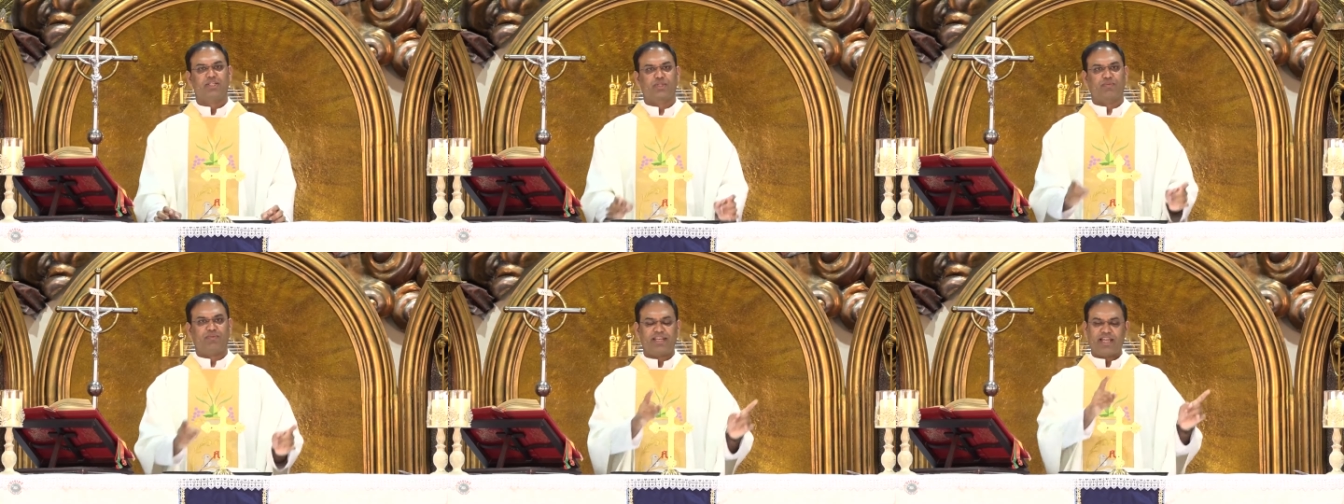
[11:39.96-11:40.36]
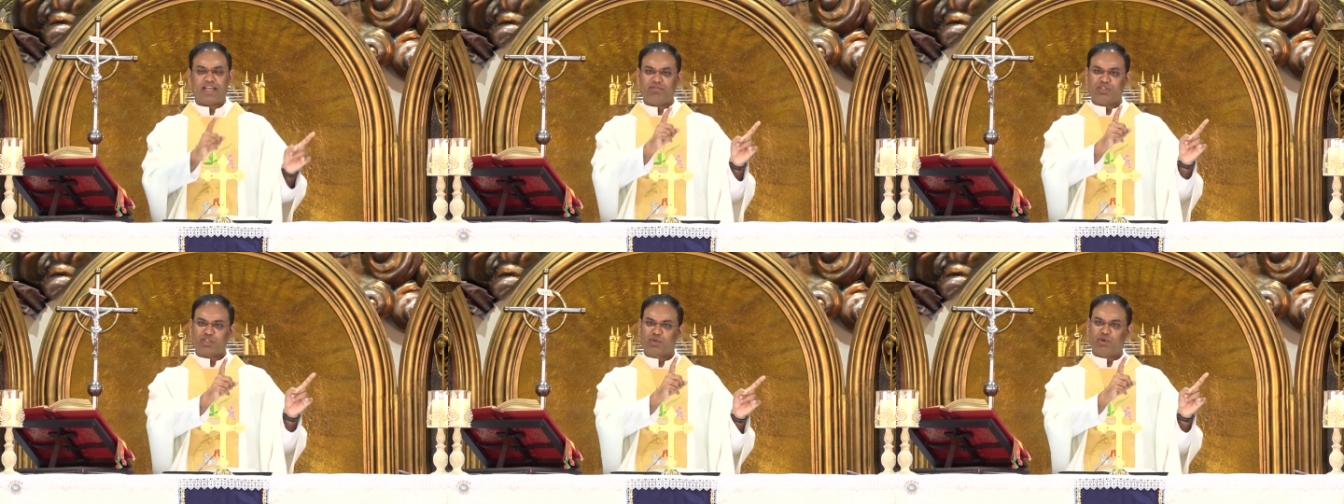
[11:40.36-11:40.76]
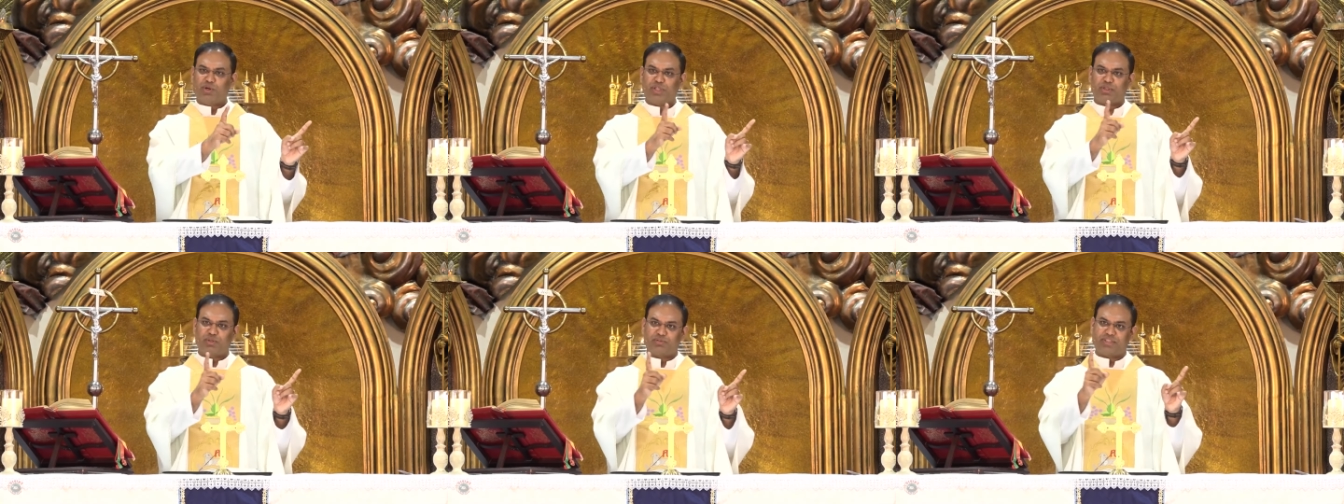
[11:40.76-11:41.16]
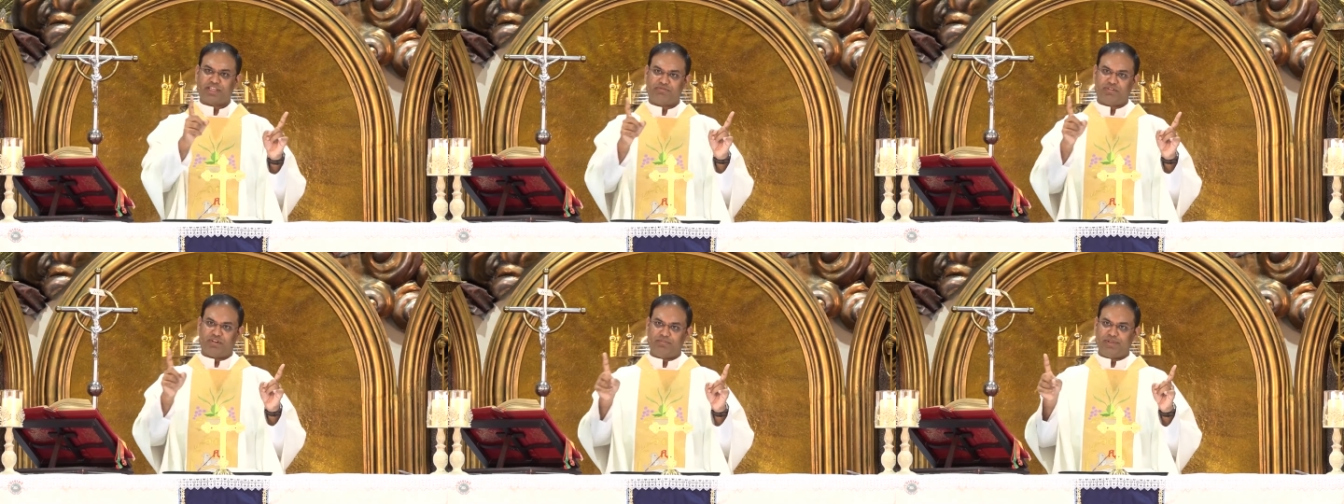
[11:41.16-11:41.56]
So when I was going through
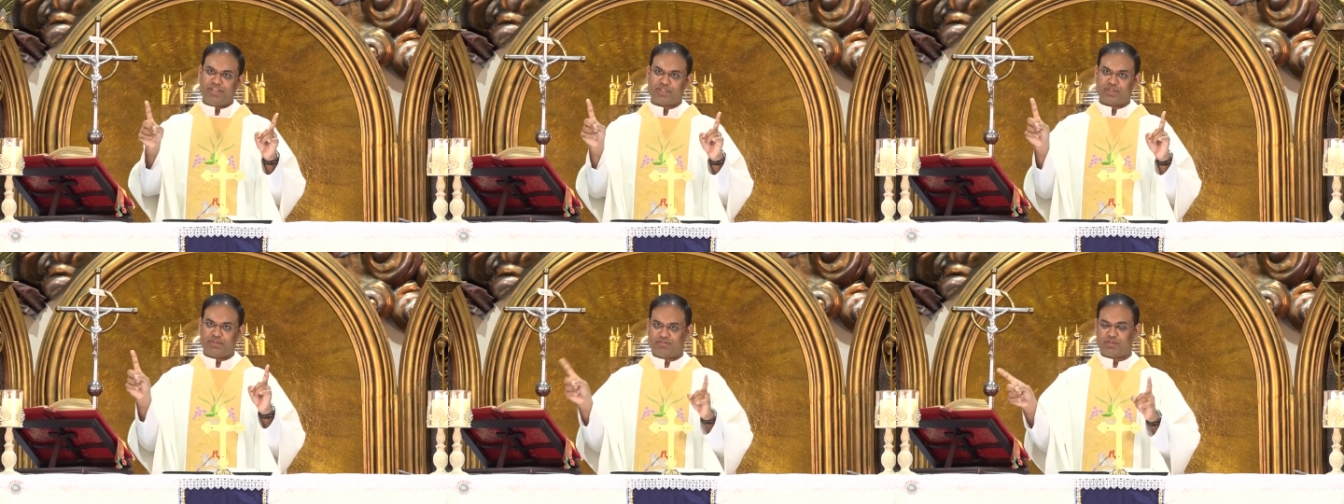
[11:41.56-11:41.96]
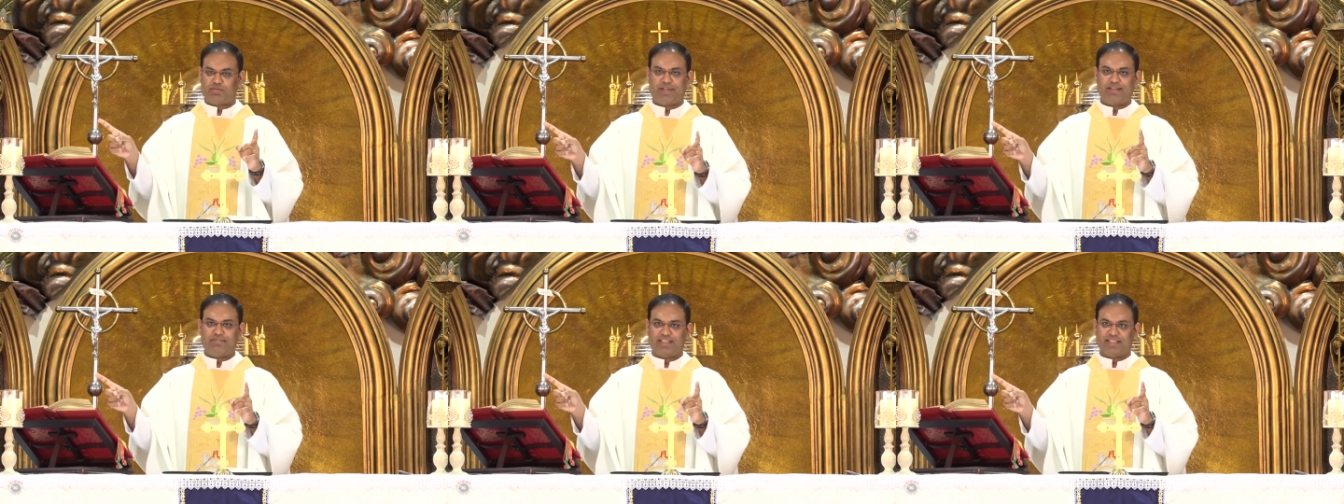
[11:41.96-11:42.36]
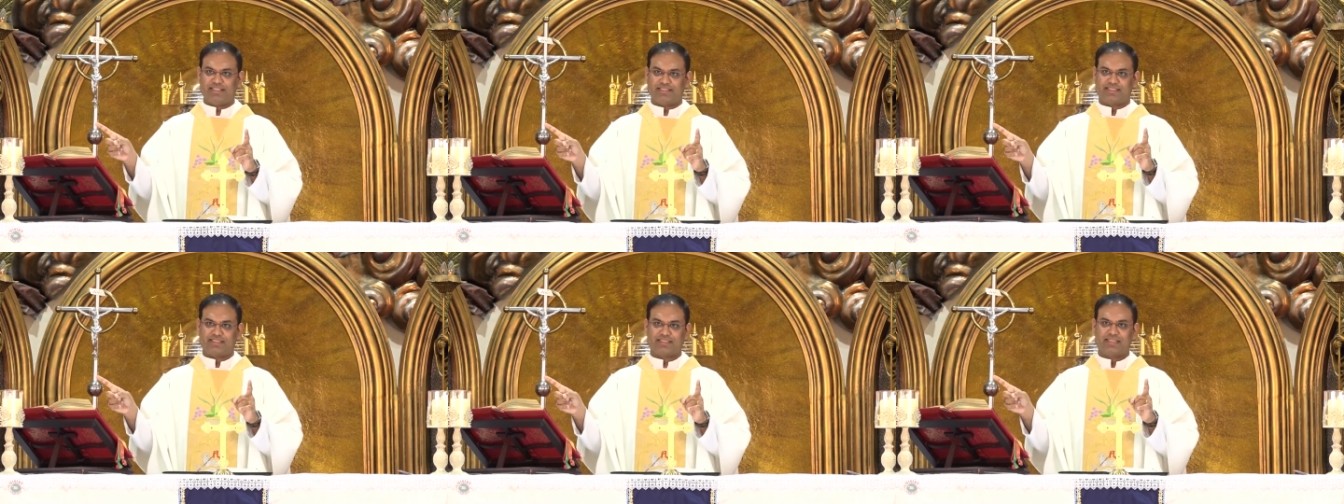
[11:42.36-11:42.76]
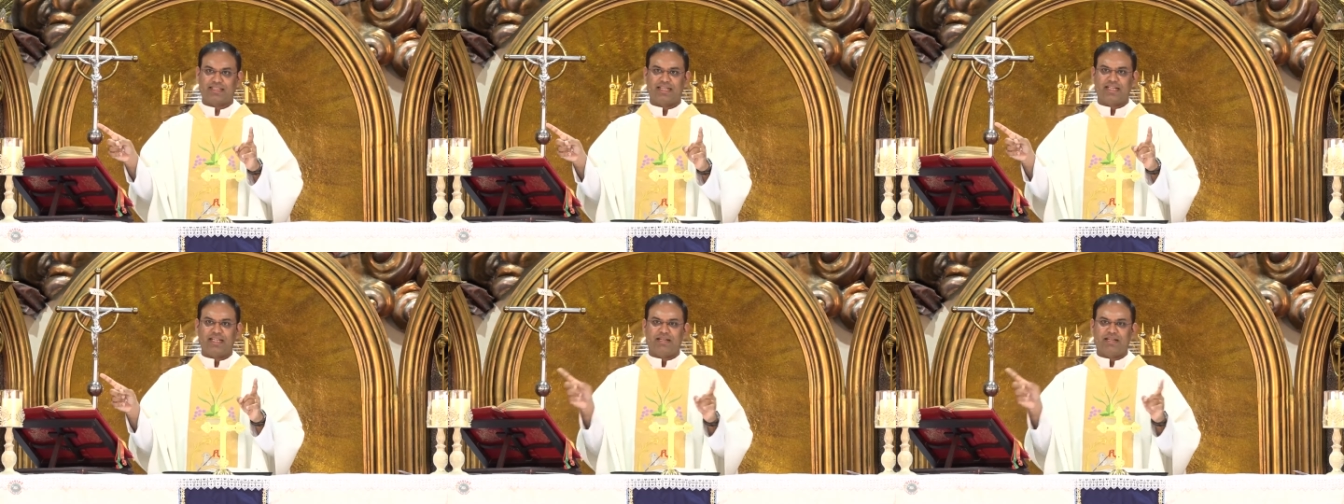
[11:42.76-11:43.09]
that formation of 12 years,